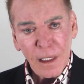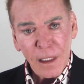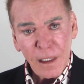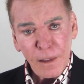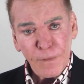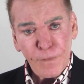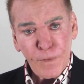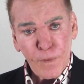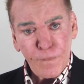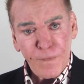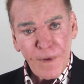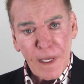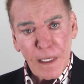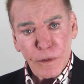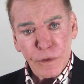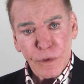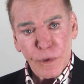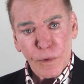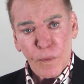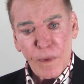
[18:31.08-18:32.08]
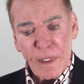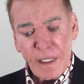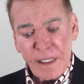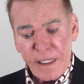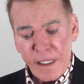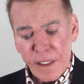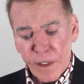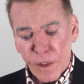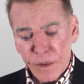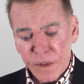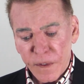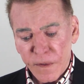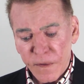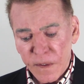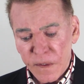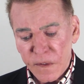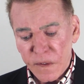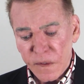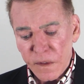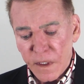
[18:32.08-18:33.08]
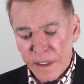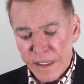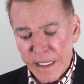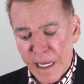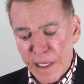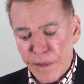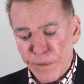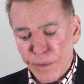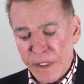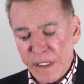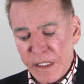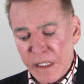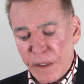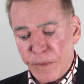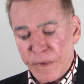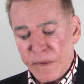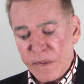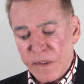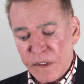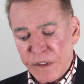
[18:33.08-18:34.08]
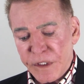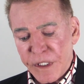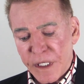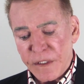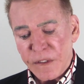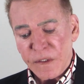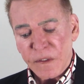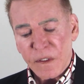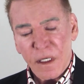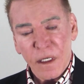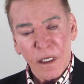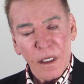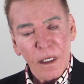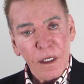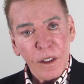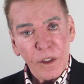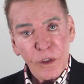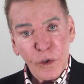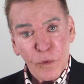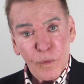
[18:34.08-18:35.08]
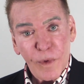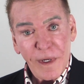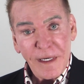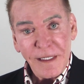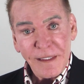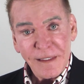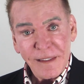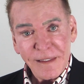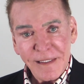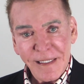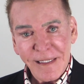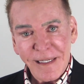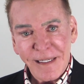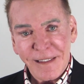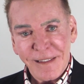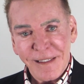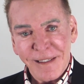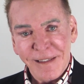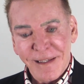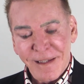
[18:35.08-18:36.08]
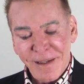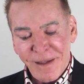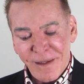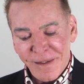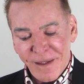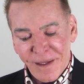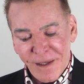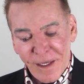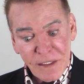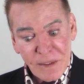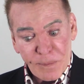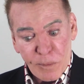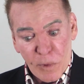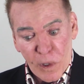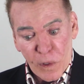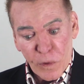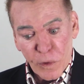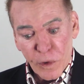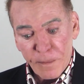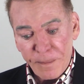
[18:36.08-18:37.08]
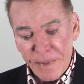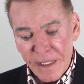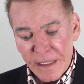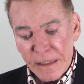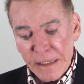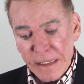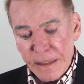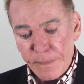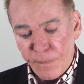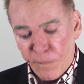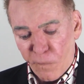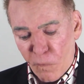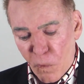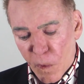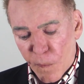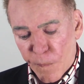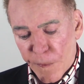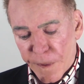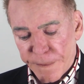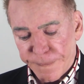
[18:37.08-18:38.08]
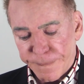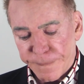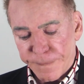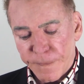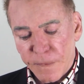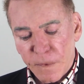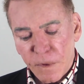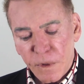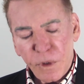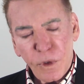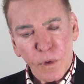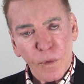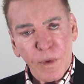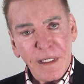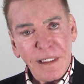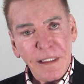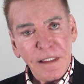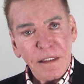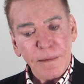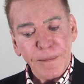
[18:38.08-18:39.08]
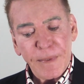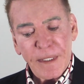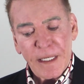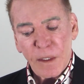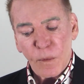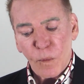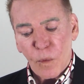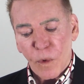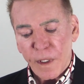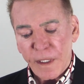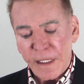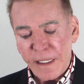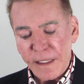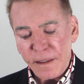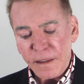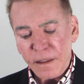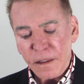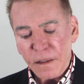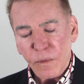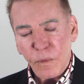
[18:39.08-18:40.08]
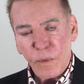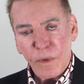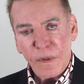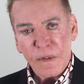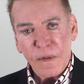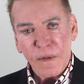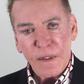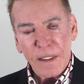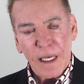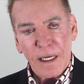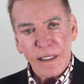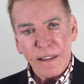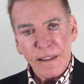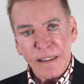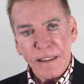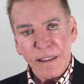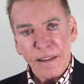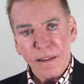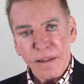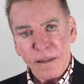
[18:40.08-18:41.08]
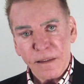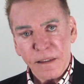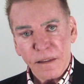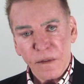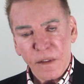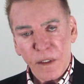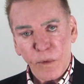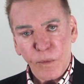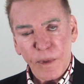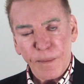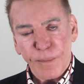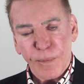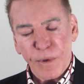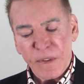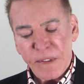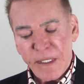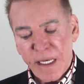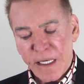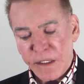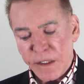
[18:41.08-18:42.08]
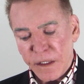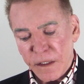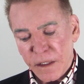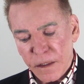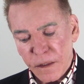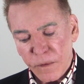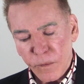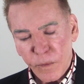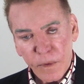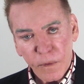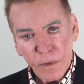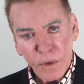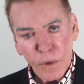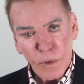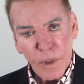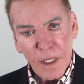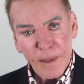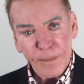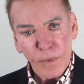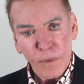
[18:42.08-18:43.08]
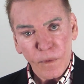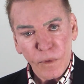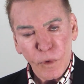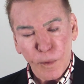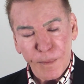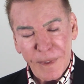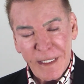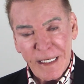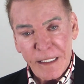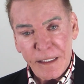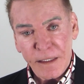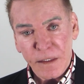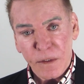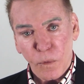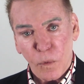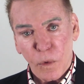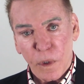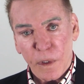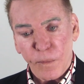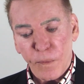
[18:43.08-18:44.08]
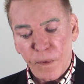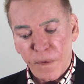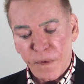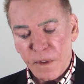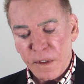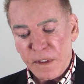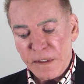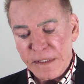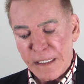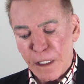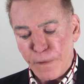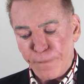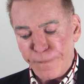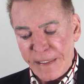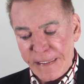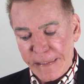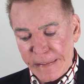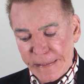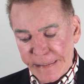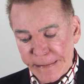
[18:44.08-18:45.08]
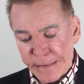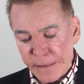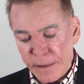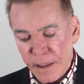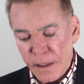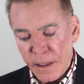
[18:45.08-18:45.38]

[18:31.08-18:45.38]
If you found your way here to this gathering, it would suggest you're ready to take a small or a big leap forward. You're ready to begin working with the ideas that we present. You're, able, you're beginning to work with self-healing.